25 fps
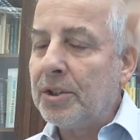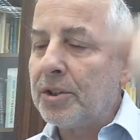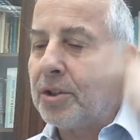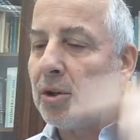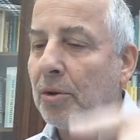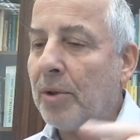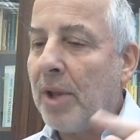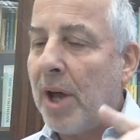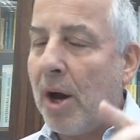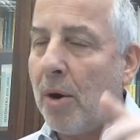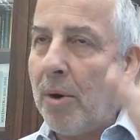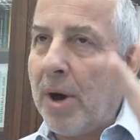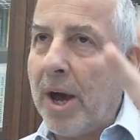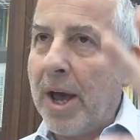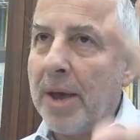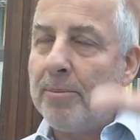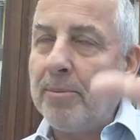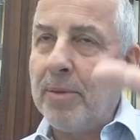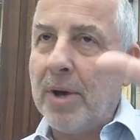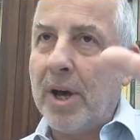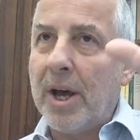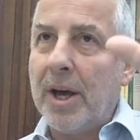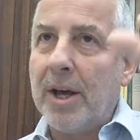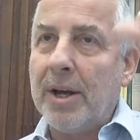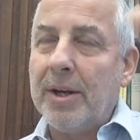So now
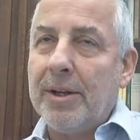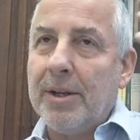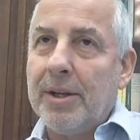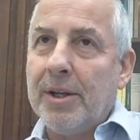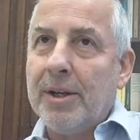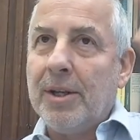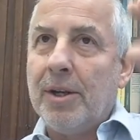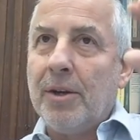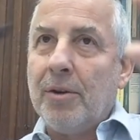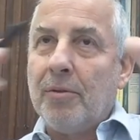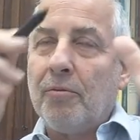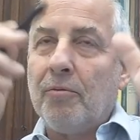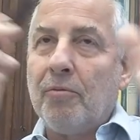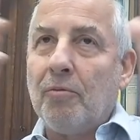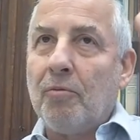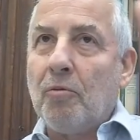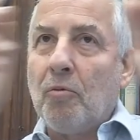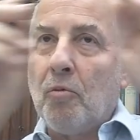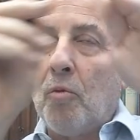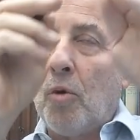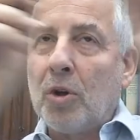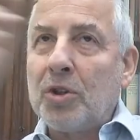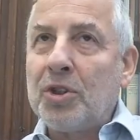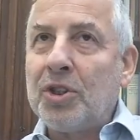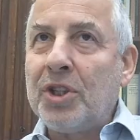I'm
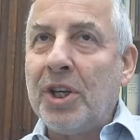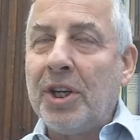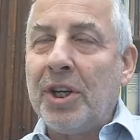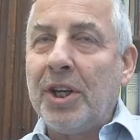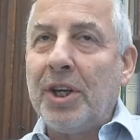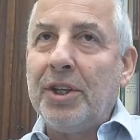watching